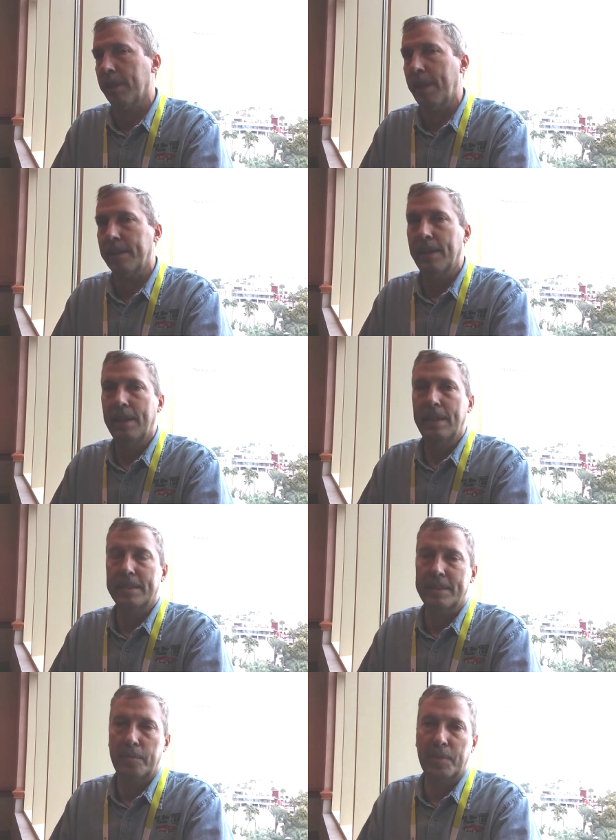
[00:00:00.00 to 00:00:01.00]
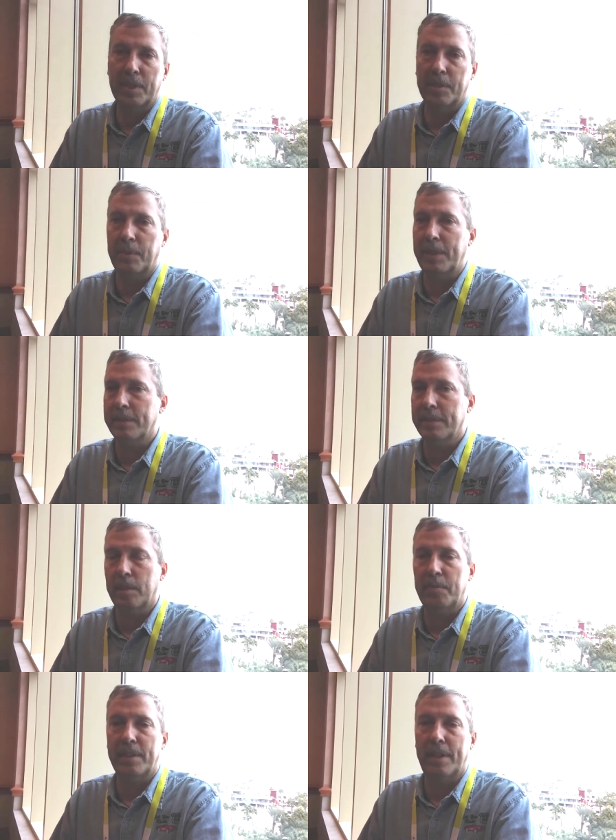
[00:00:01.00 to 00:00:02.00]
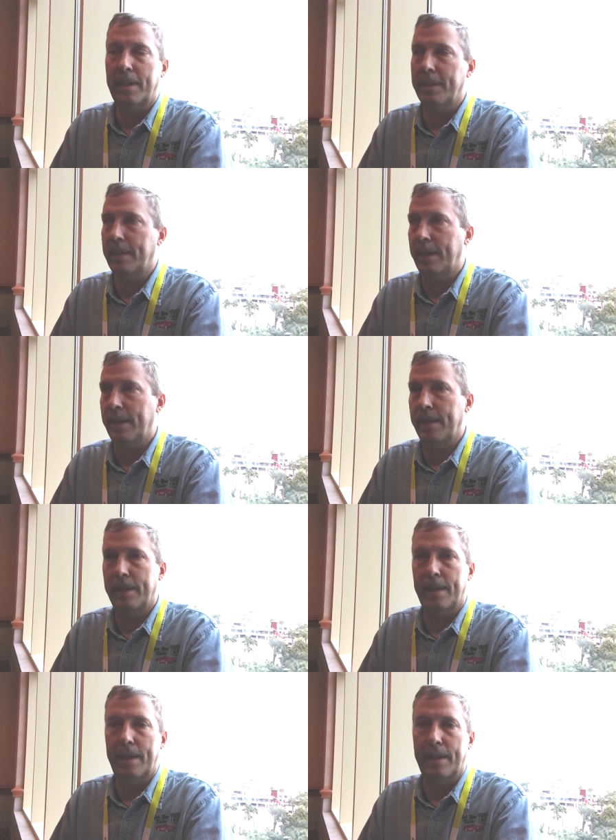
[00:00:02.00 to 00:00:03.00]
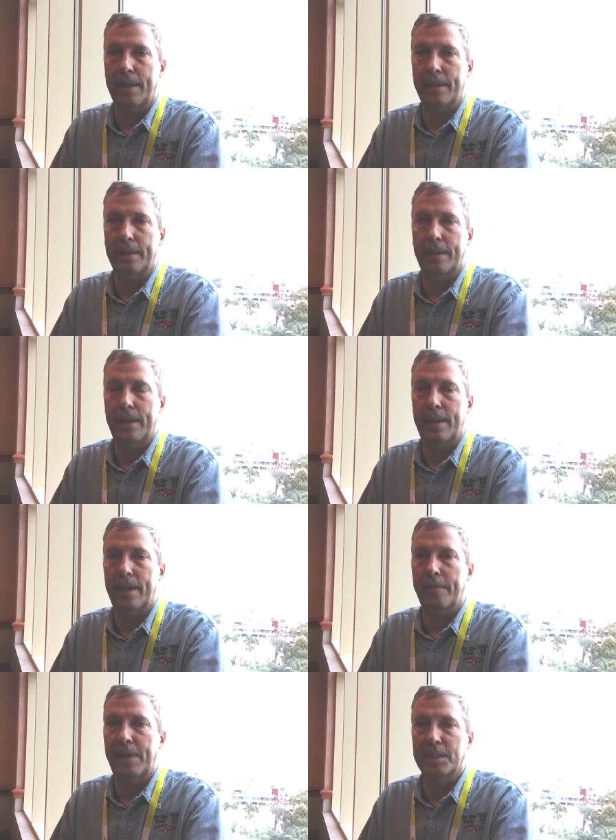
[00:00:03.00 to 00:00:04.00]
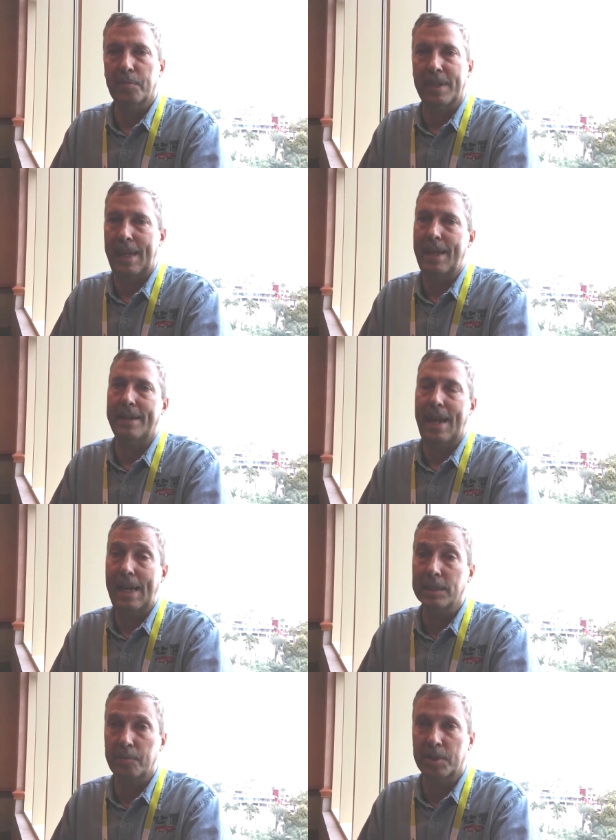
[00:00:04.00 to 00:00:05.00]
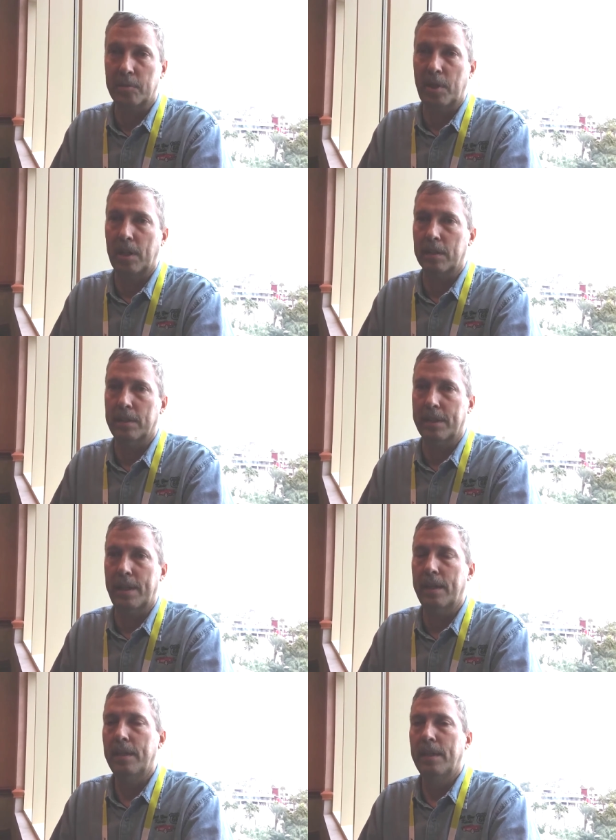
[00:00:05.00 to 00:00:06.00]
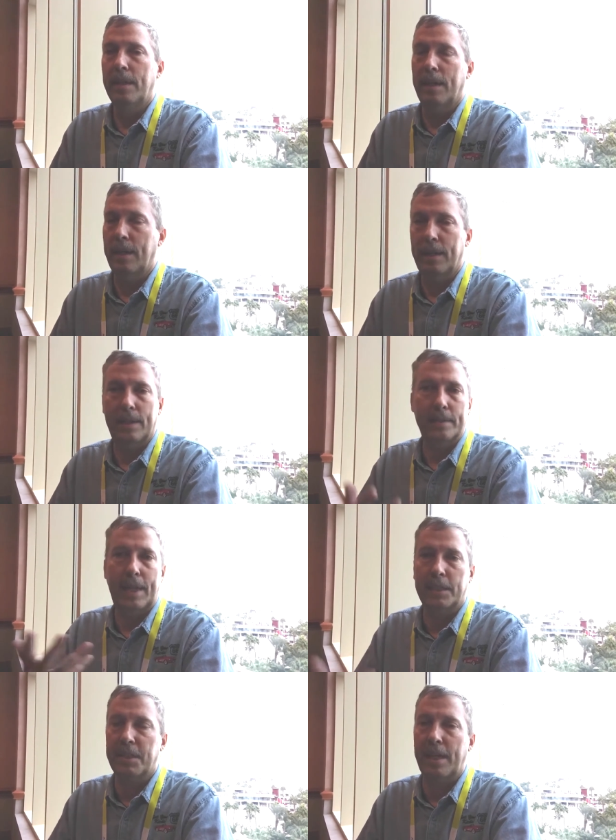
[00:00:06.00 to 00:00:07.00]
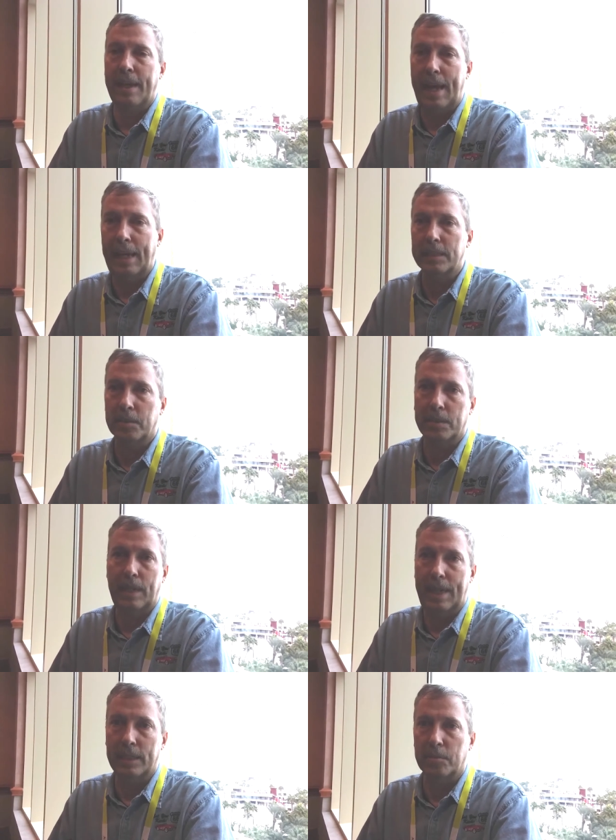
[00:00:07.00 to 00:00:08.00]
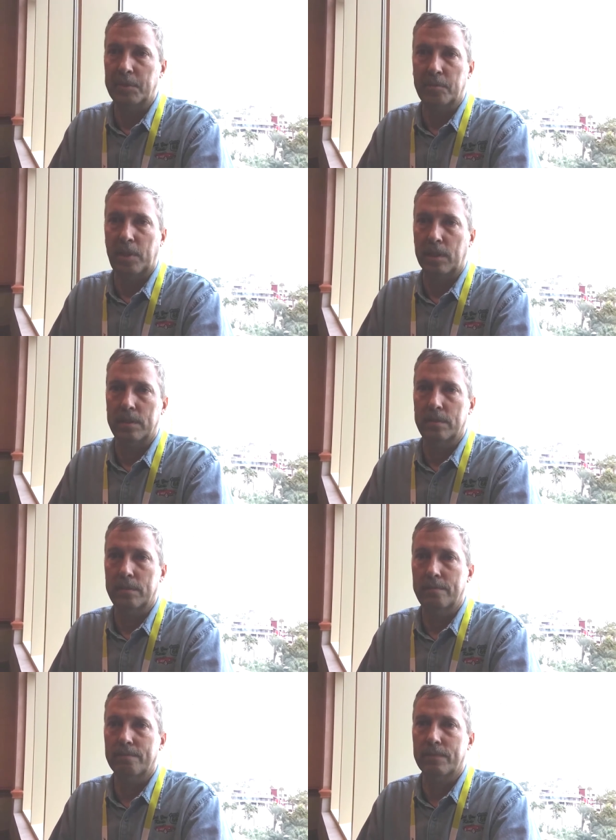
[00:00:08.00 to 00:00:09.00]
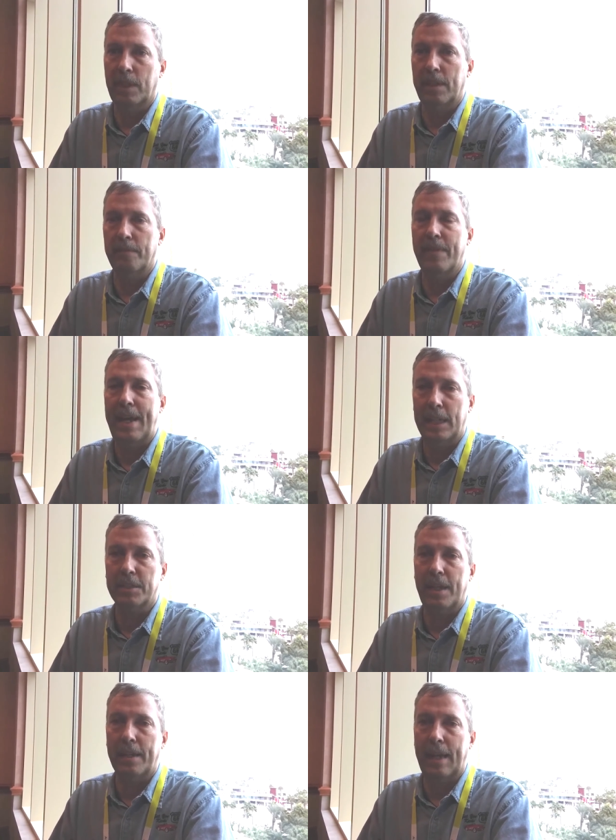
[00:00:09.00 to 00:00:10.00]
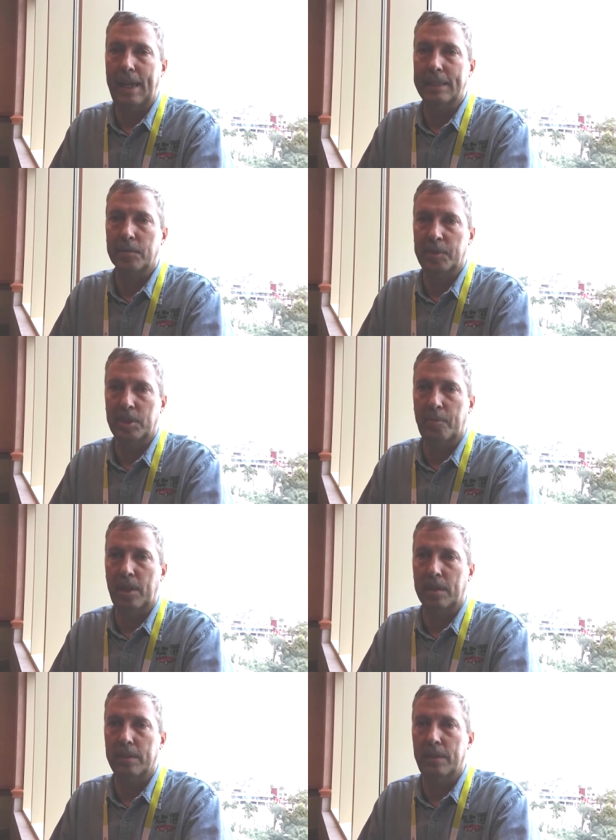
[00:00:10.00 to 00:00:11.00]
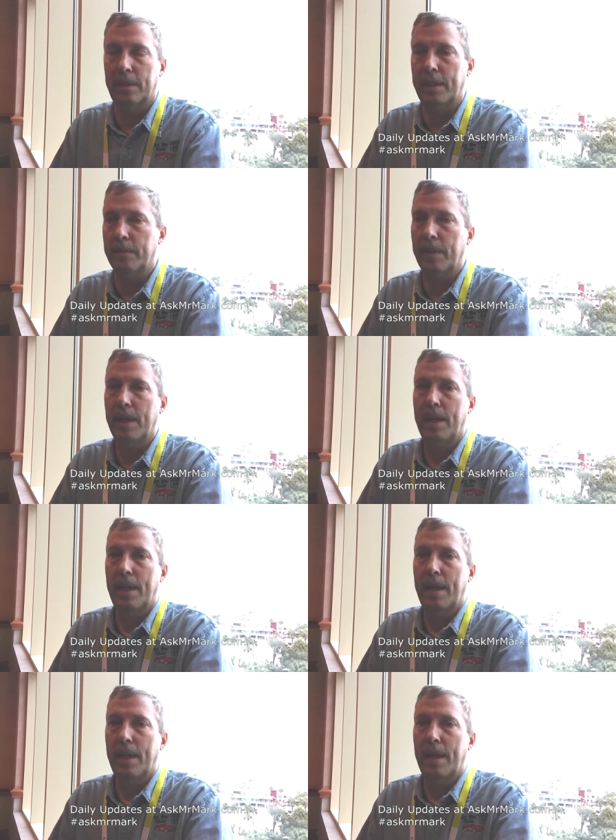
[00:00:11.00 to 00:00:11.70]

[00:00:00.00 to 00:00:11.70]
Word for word: look at, send me a tweet, send me a, a, a, a Facebook at Ask Mr. Mark, okay? Uh, hashtag ask, ask Mr. Mark. All right. Hashtag Ask Mr. Mark. All right.